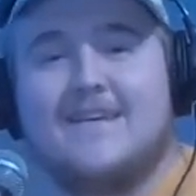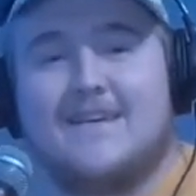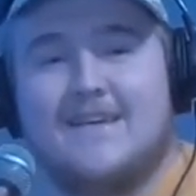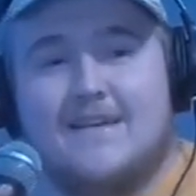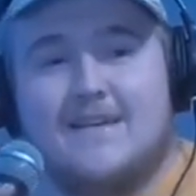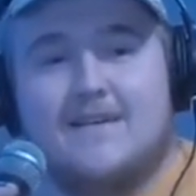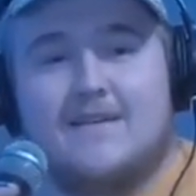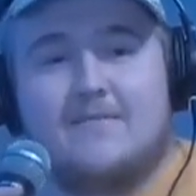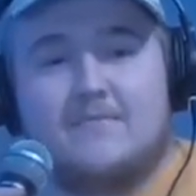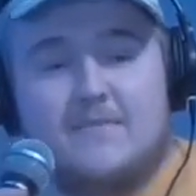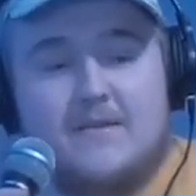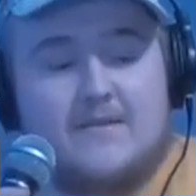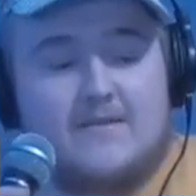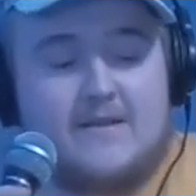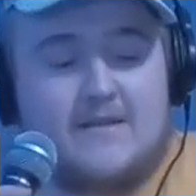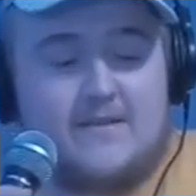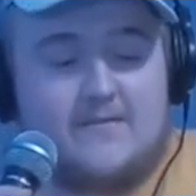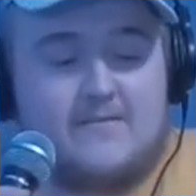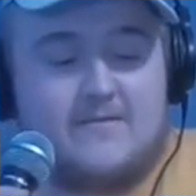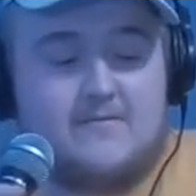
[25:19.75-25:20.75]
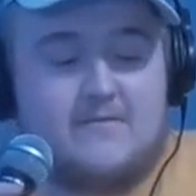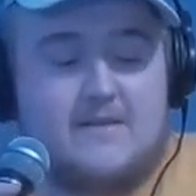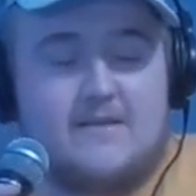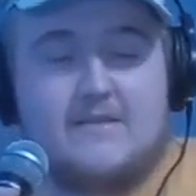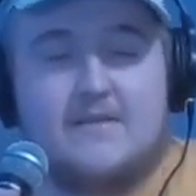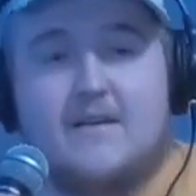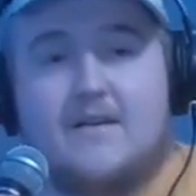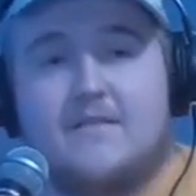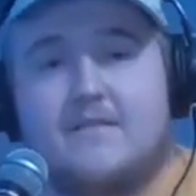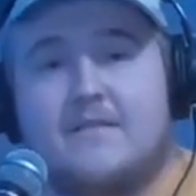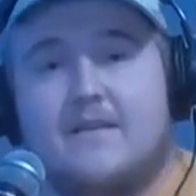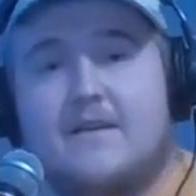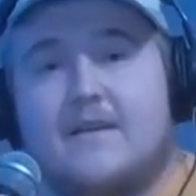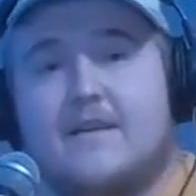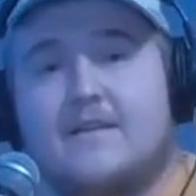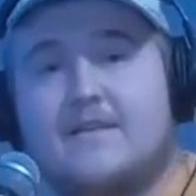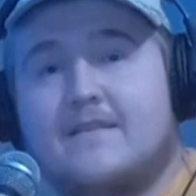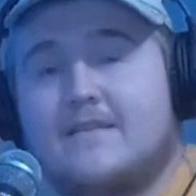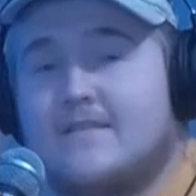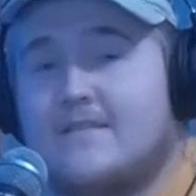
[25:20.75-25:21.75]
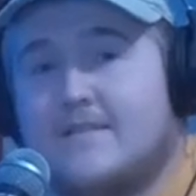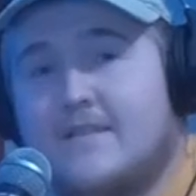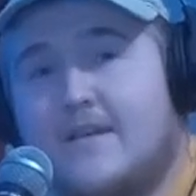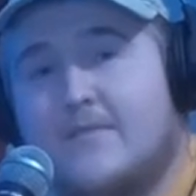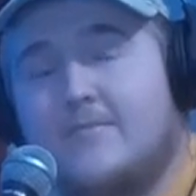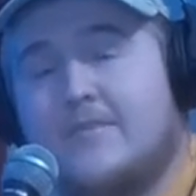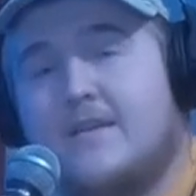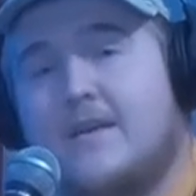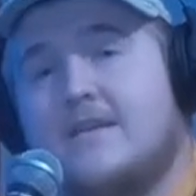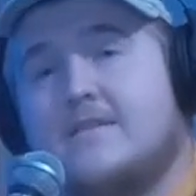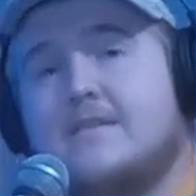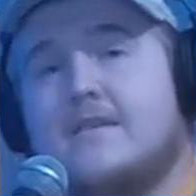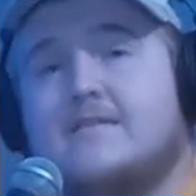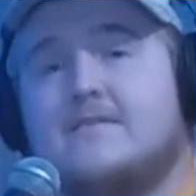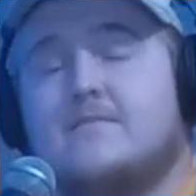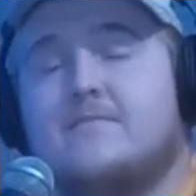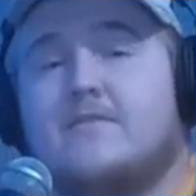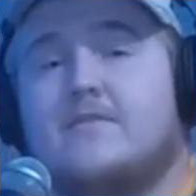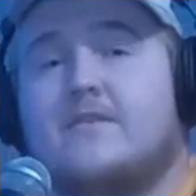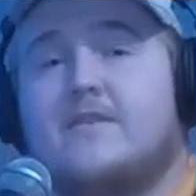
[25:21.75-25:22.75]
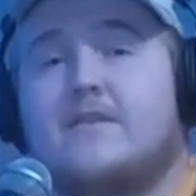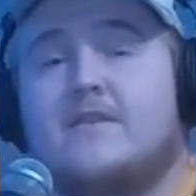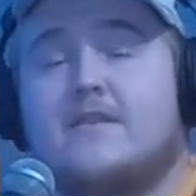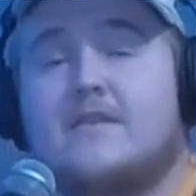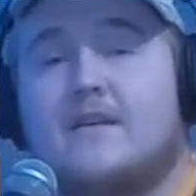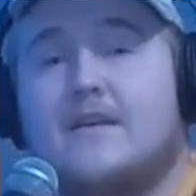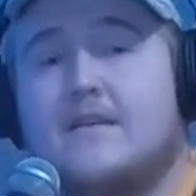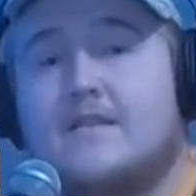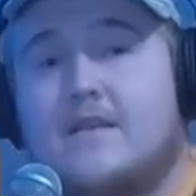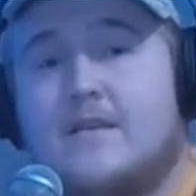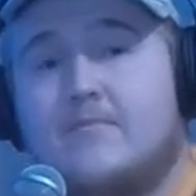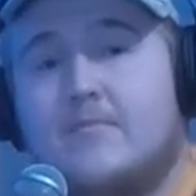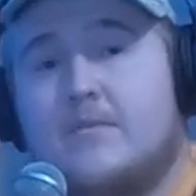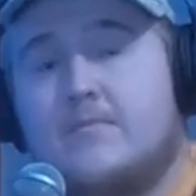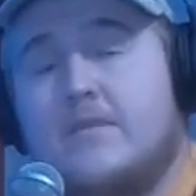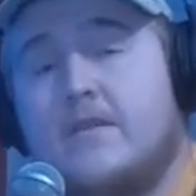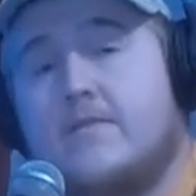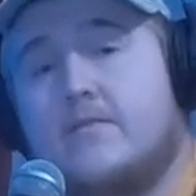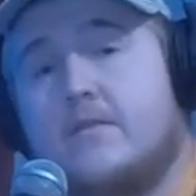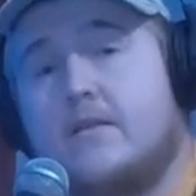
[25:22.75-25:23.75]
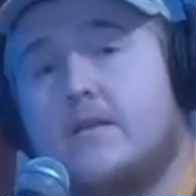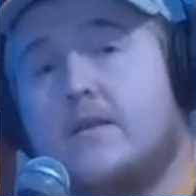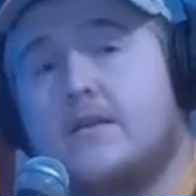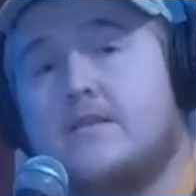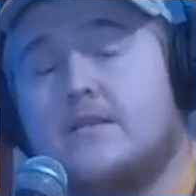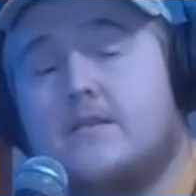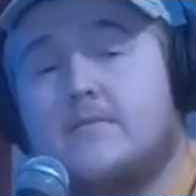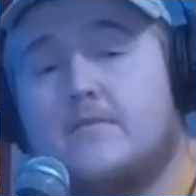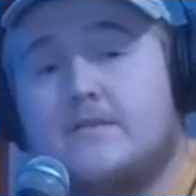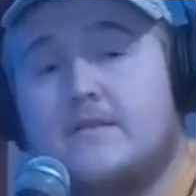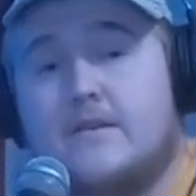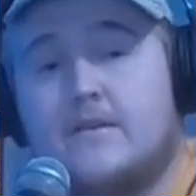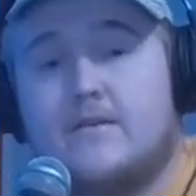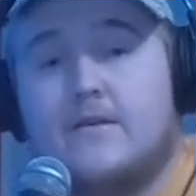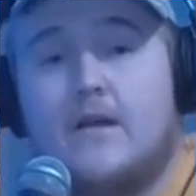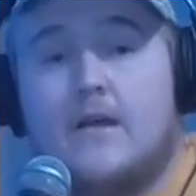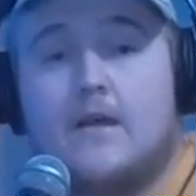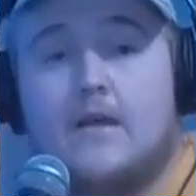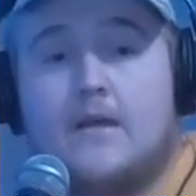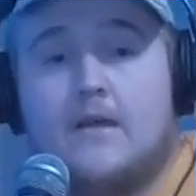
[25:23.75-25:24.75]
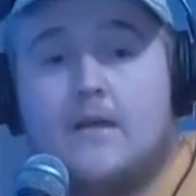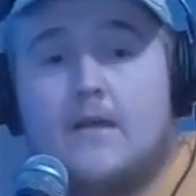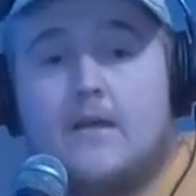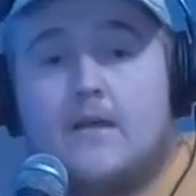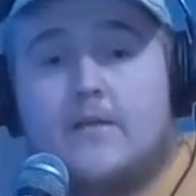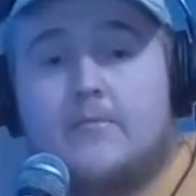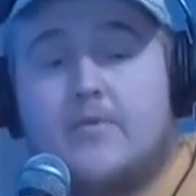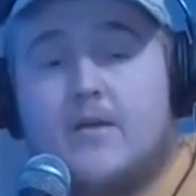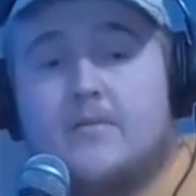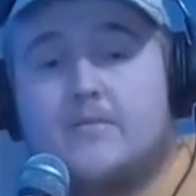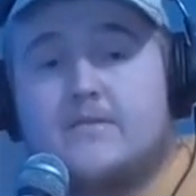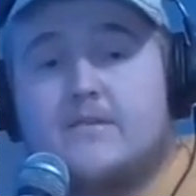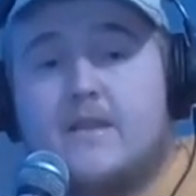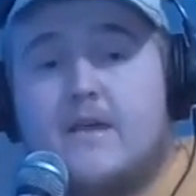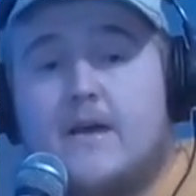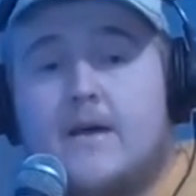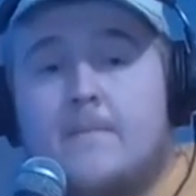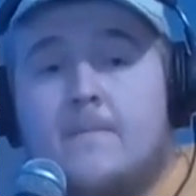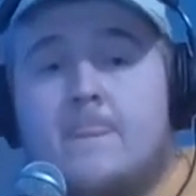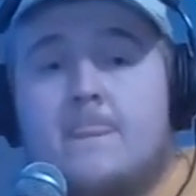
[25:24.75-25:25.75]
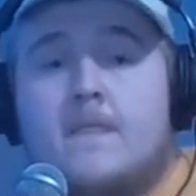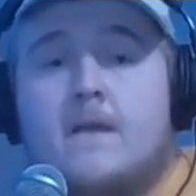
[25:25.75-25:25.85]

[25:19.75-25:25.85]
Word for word: I better get three weeks off, and I can help you guys out in some turkey hunting content. But I'm definitely gonna get some this year. I promise you that.